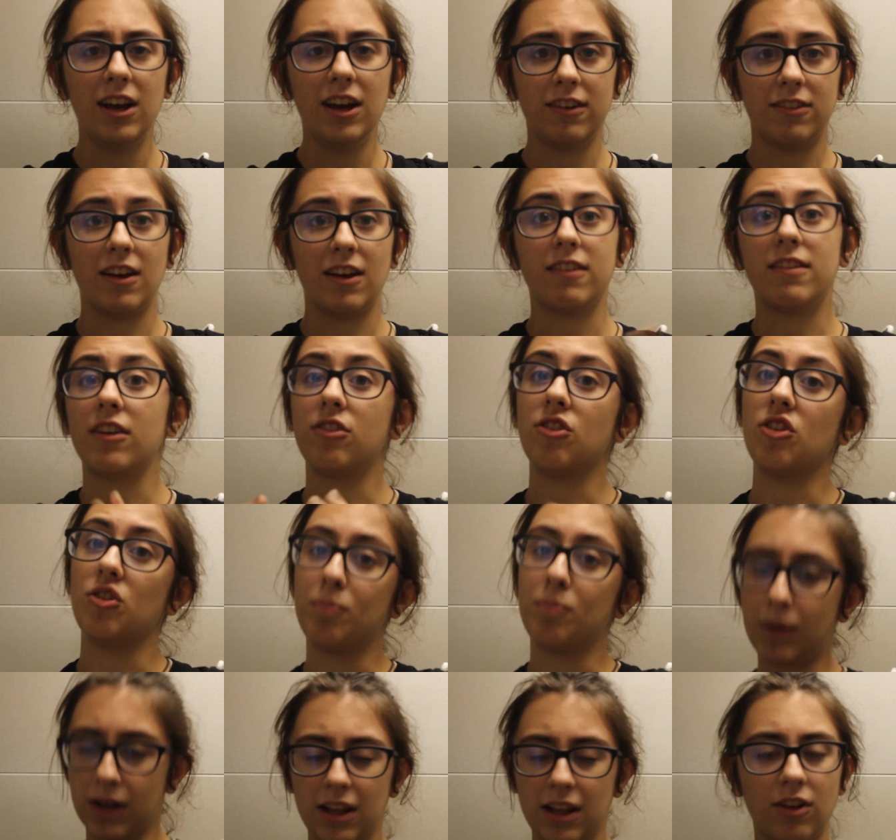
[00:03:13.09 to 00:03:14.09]
Says that she's
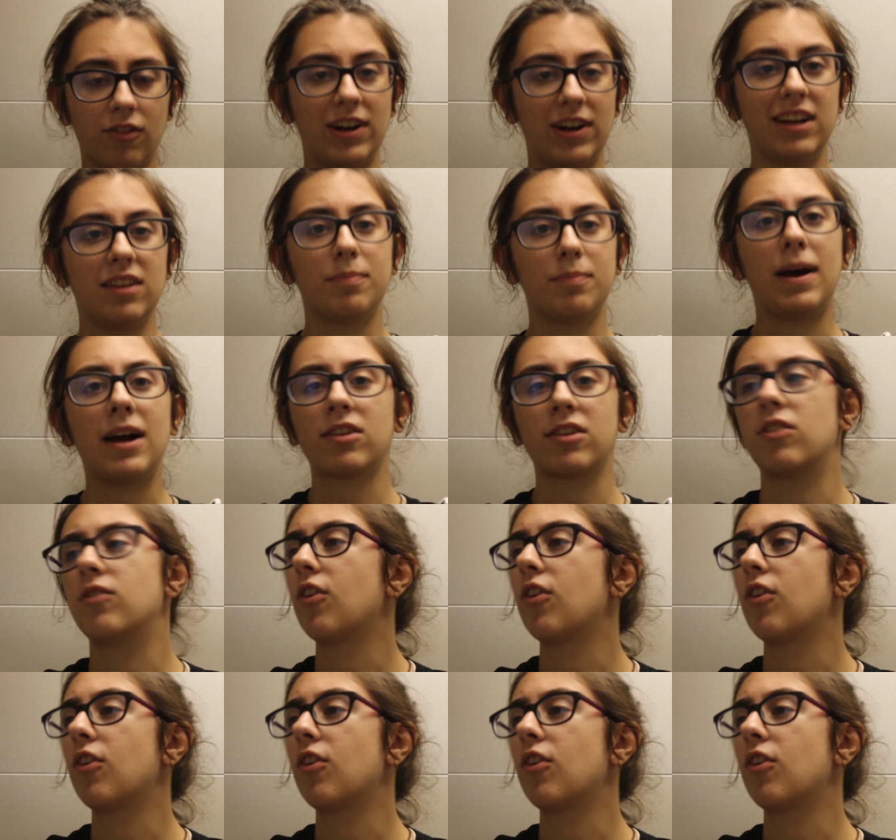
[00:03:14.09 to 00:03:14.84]
bringing the reins back to